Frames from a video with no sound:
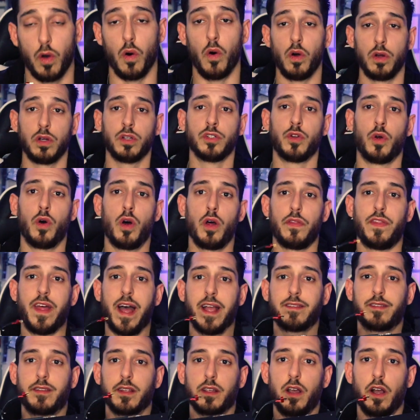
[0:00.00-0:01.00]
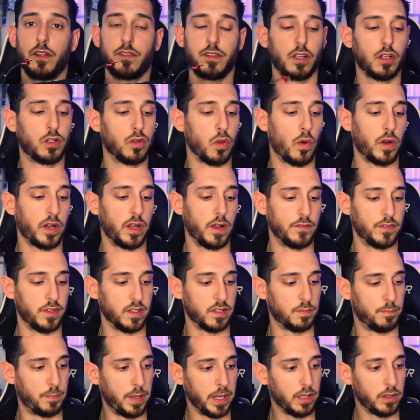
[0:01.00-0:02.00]
all in all, that's the guts and glory of
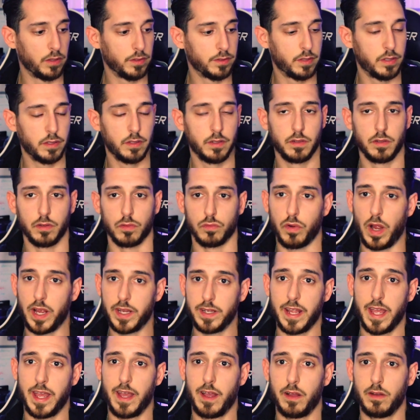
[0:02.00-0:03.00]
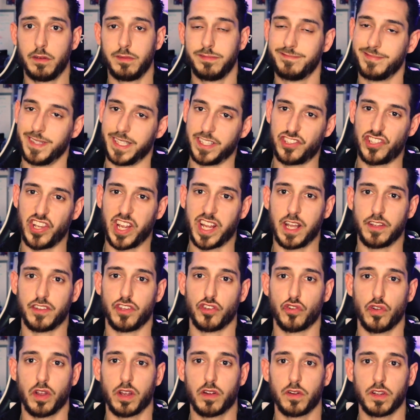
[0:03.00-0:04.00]
this build. Right now, let's check out the
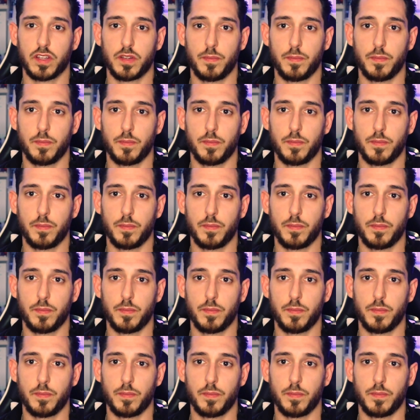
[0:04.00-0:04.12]
trigger